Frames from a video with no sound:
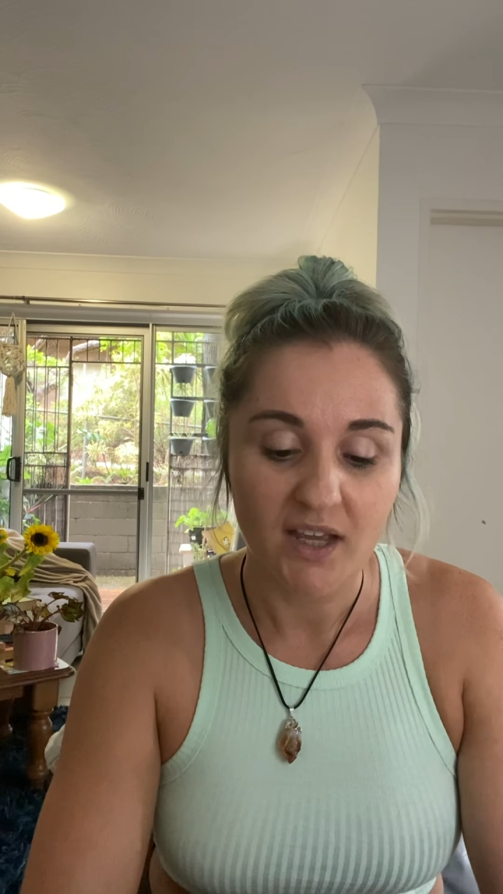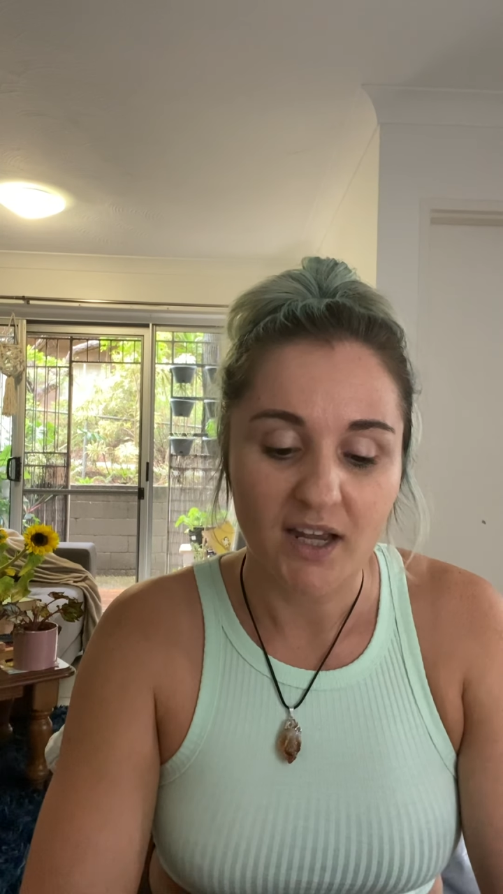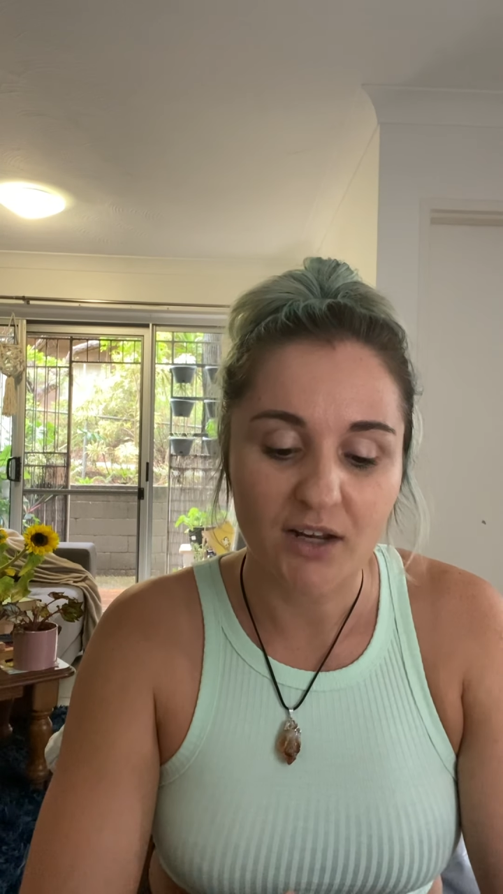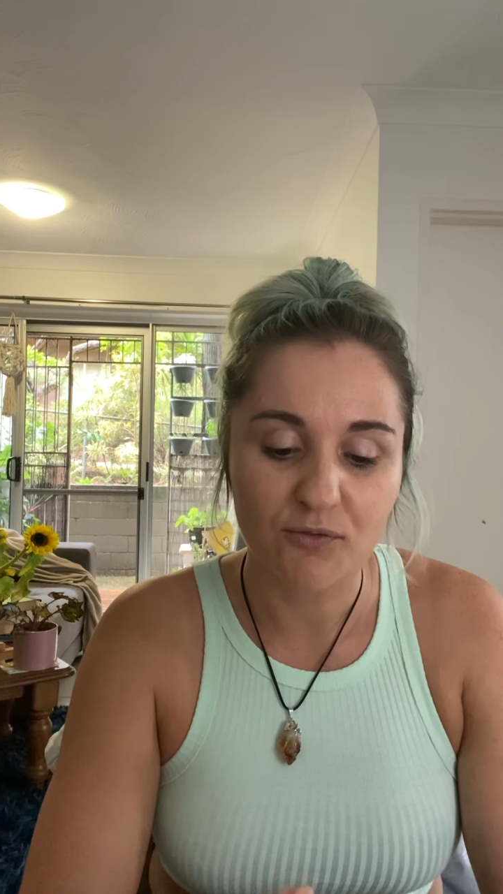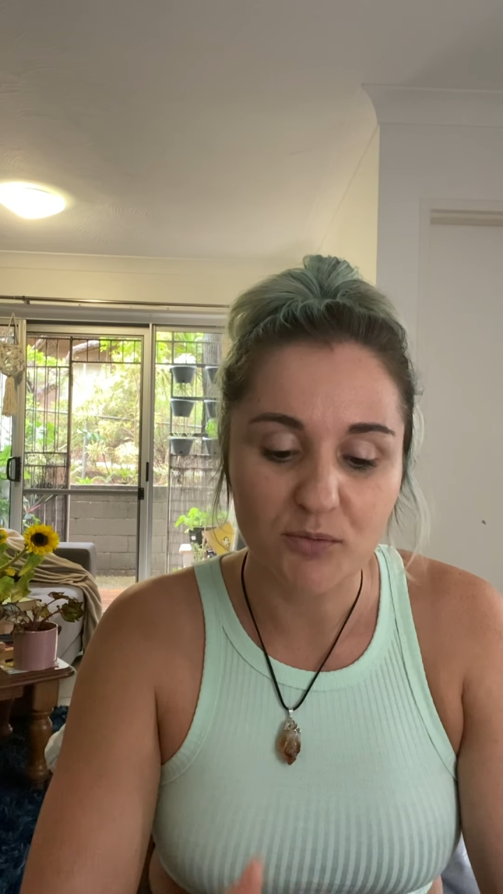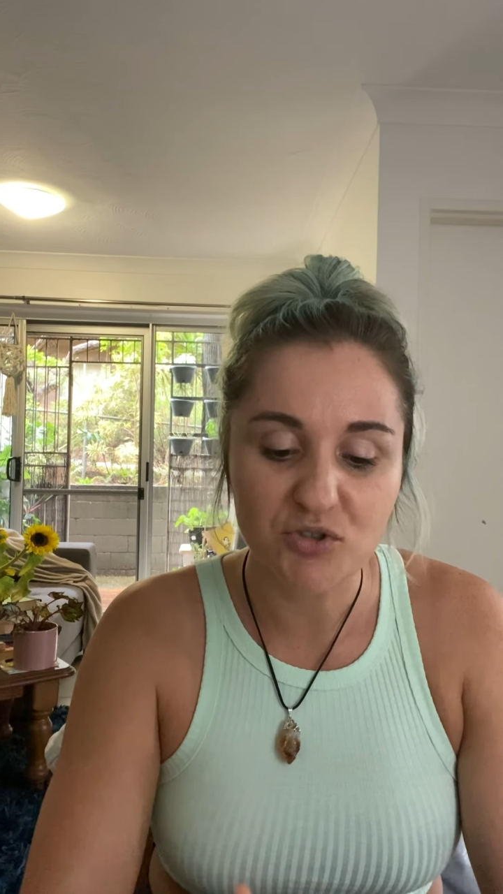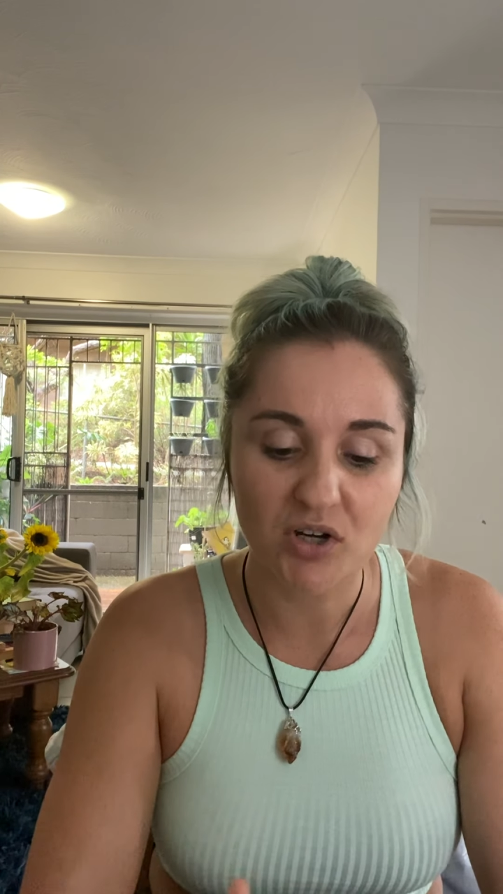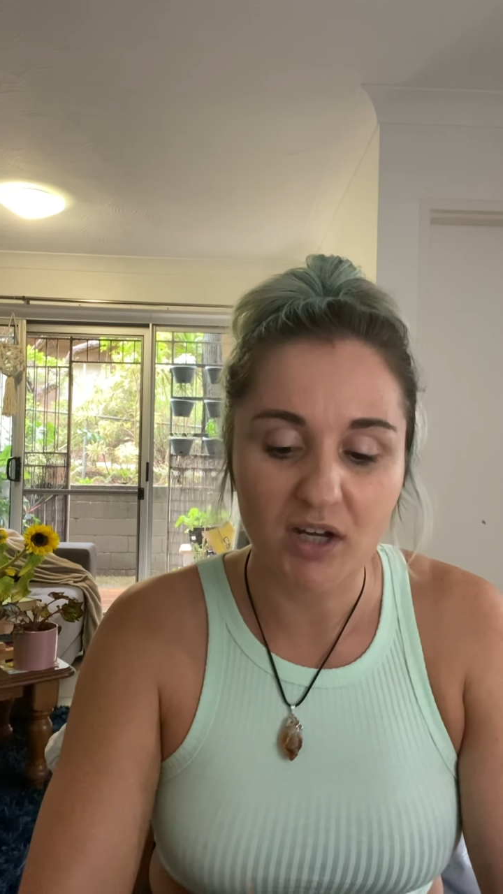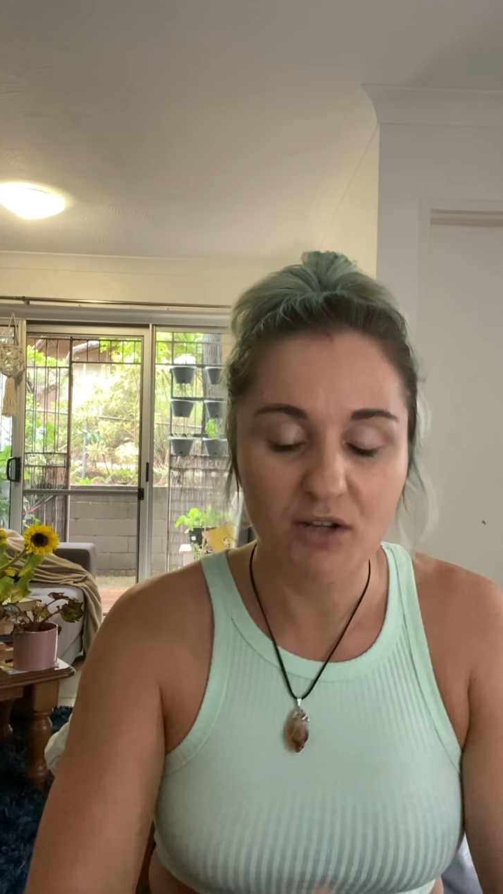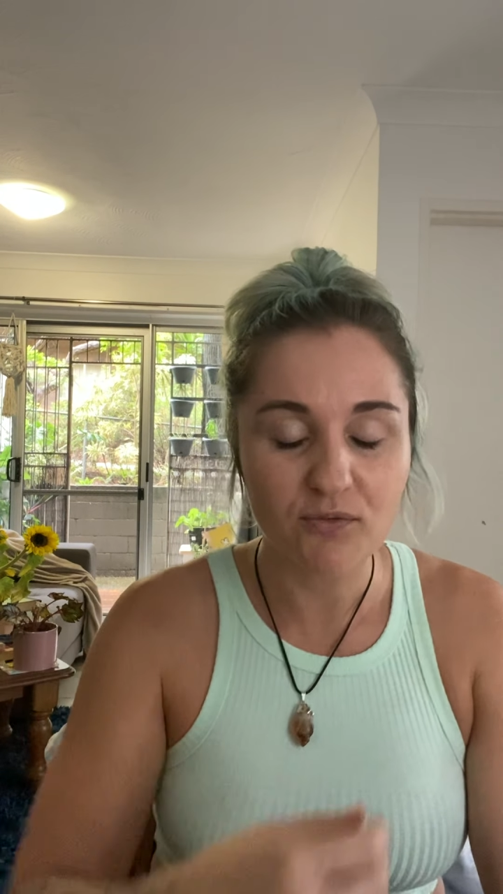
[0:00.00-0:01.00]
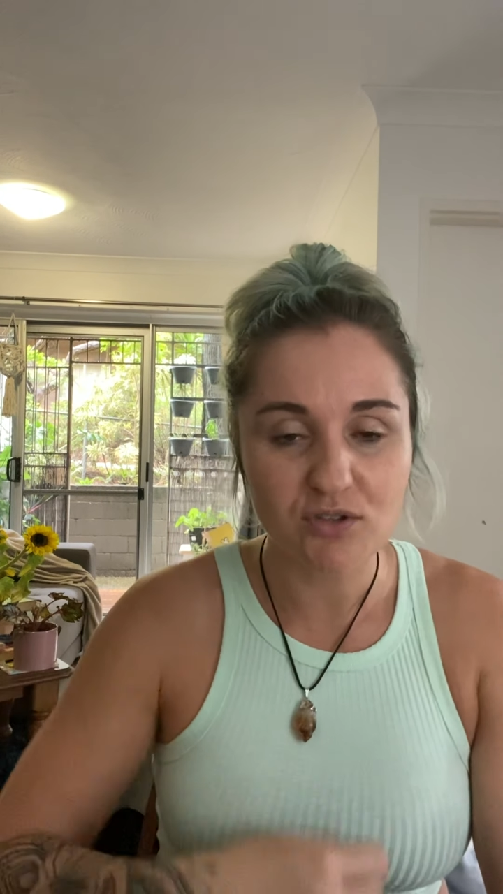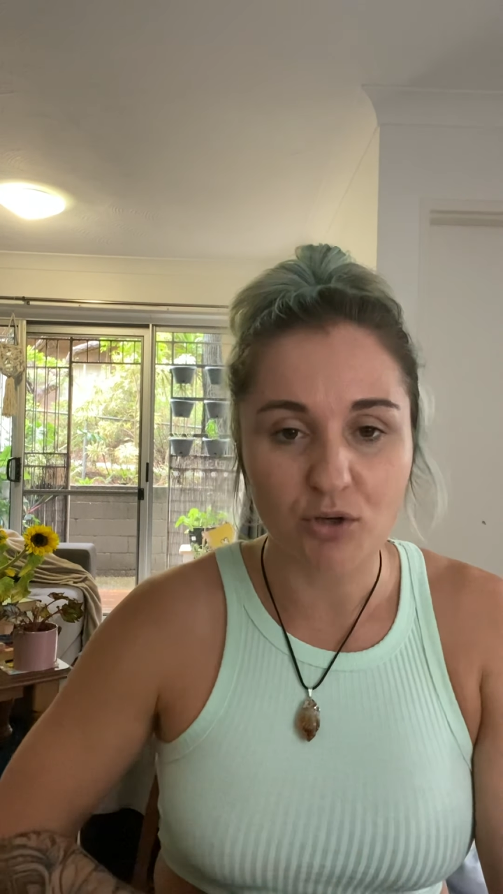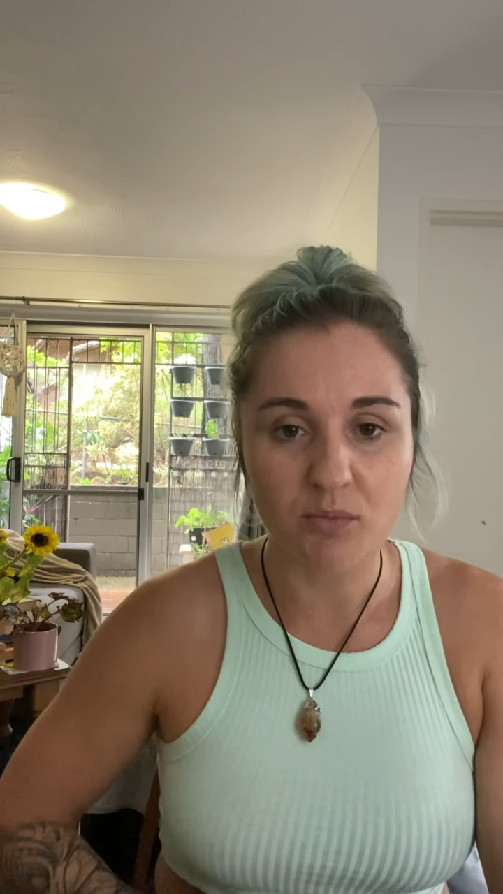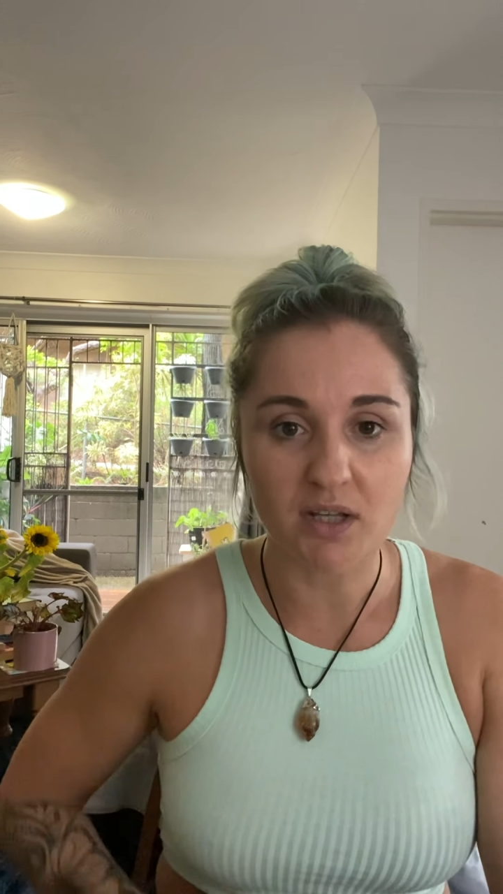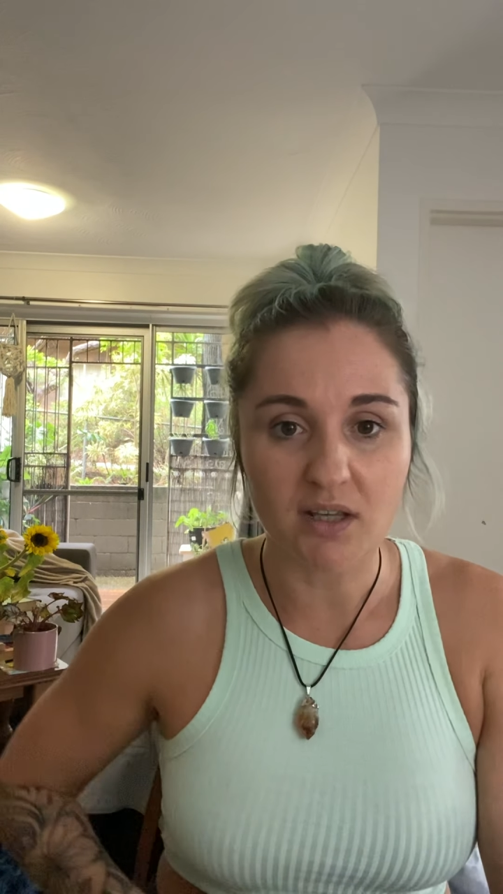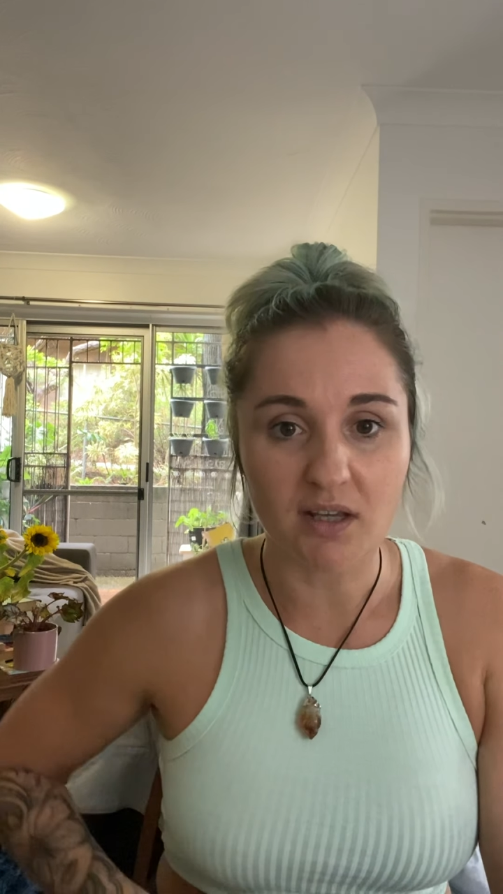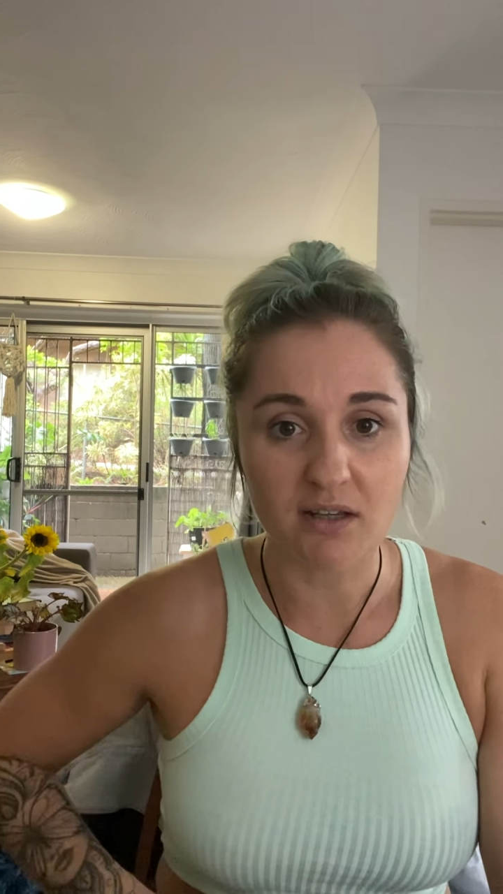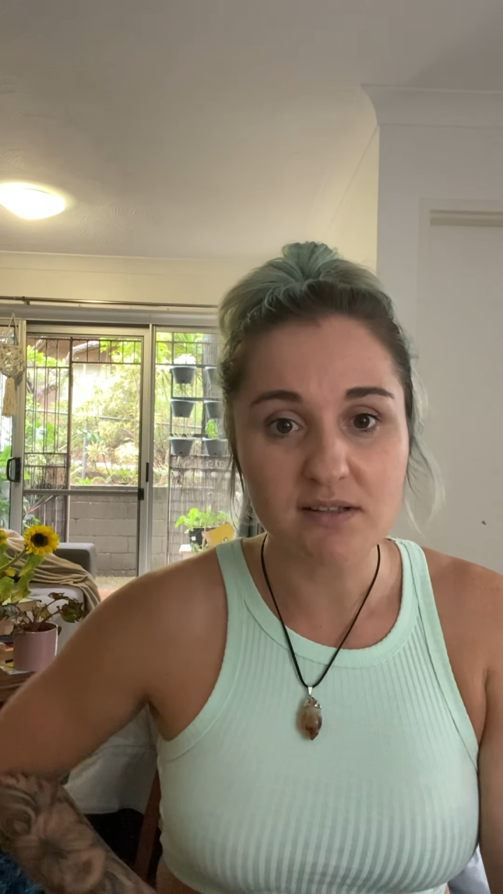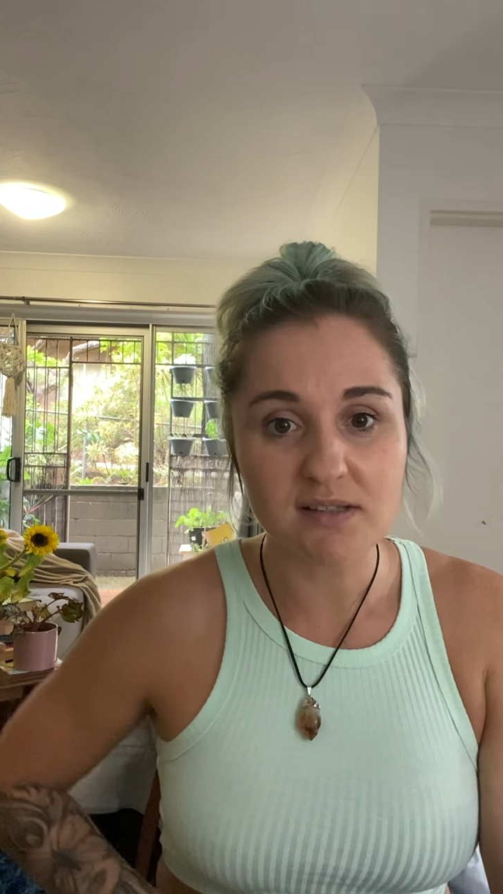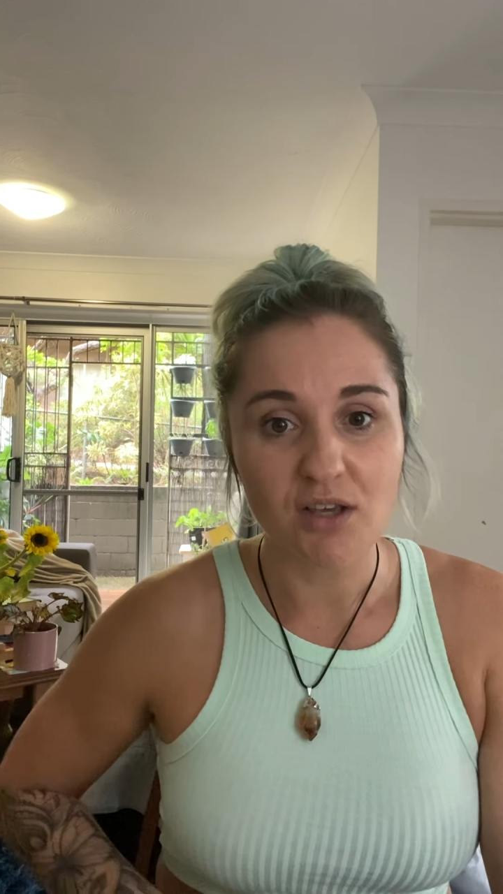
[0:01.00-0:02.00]
And from tracking for so many
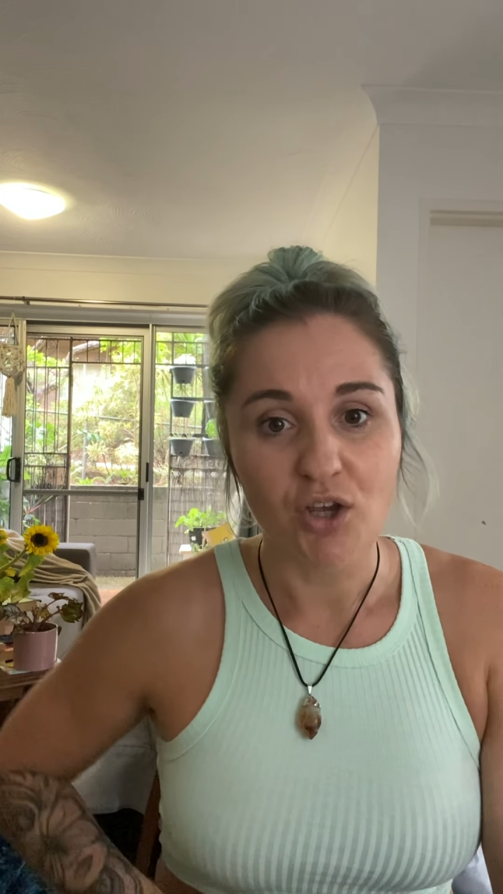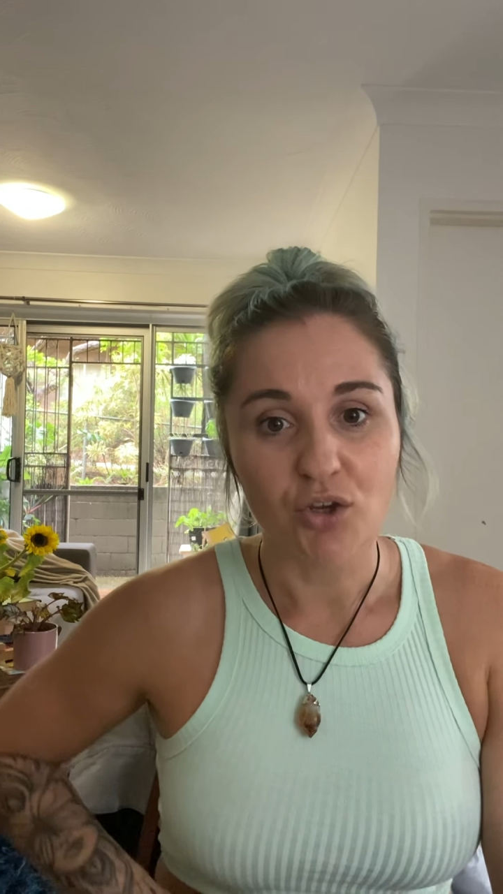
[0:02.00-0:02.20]
years,